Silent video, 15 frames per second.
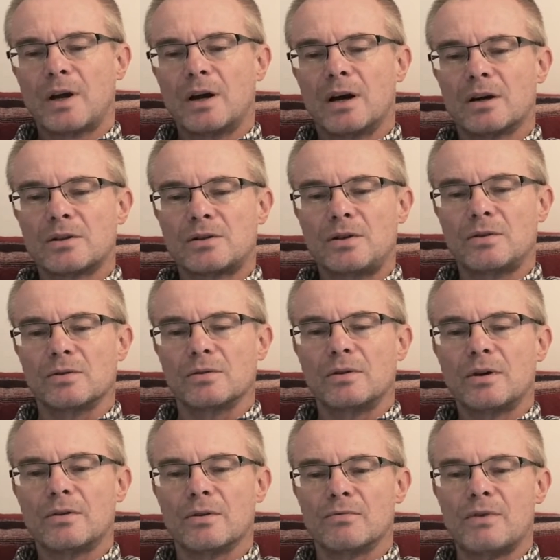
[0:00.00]
Arturo,
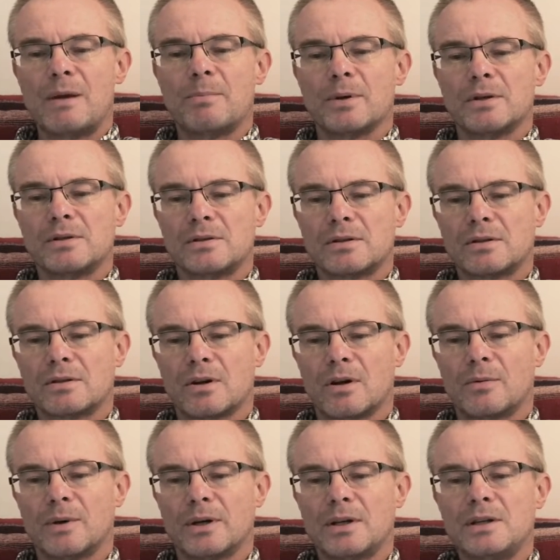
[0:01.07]
the rapist, caught
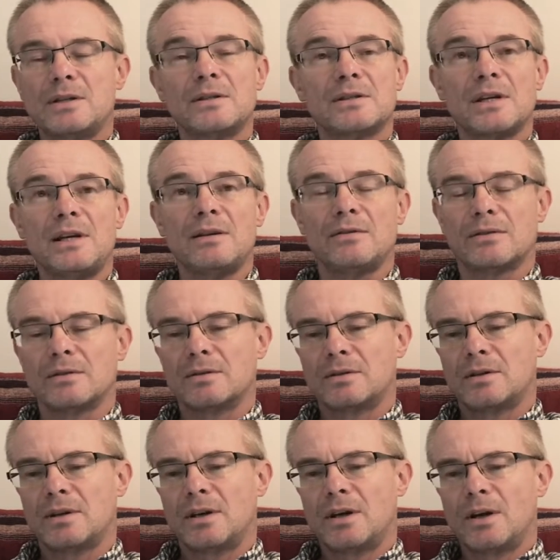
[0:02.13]
one in his teeth.
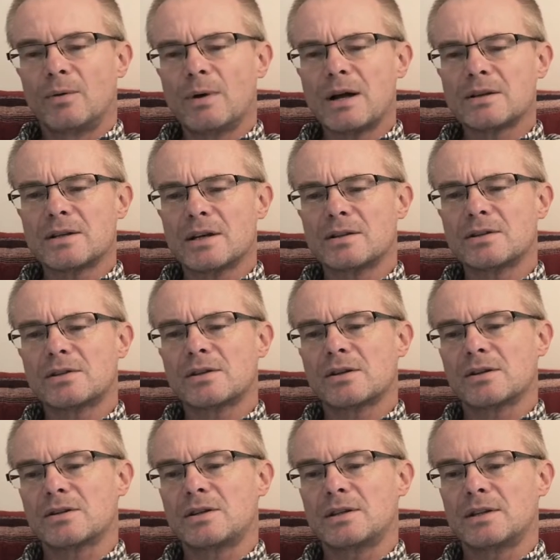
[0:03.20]
"Well done, sir,"
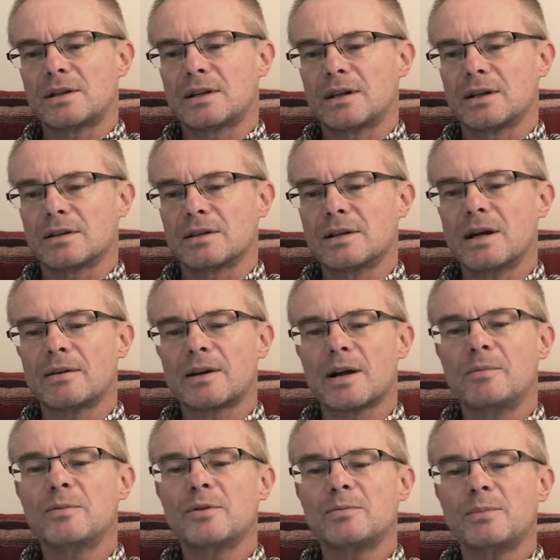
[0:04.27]
she declared. "Now come
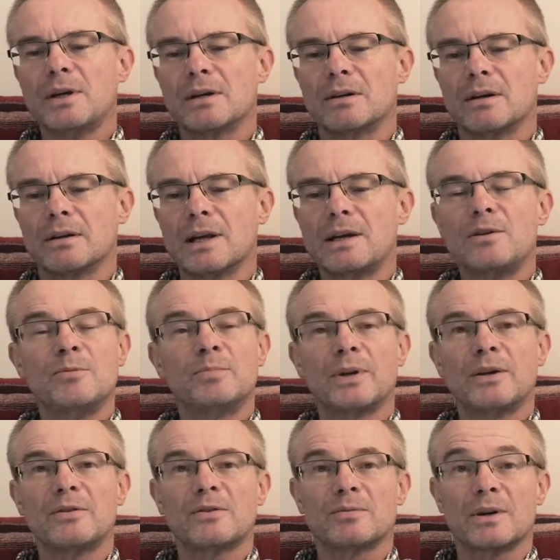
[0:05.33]
with me and I'll let you play
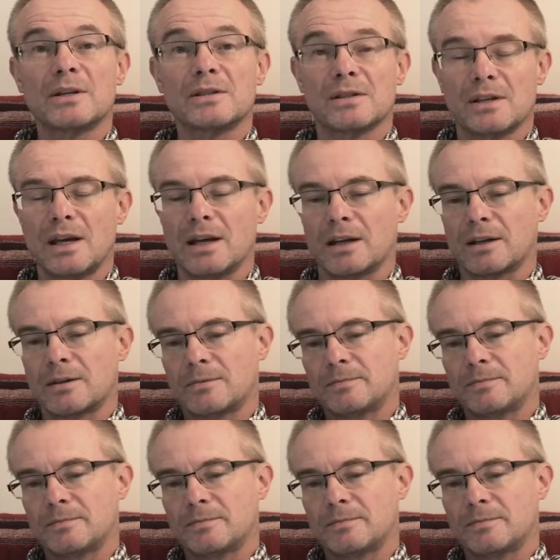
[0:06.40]
with my snake."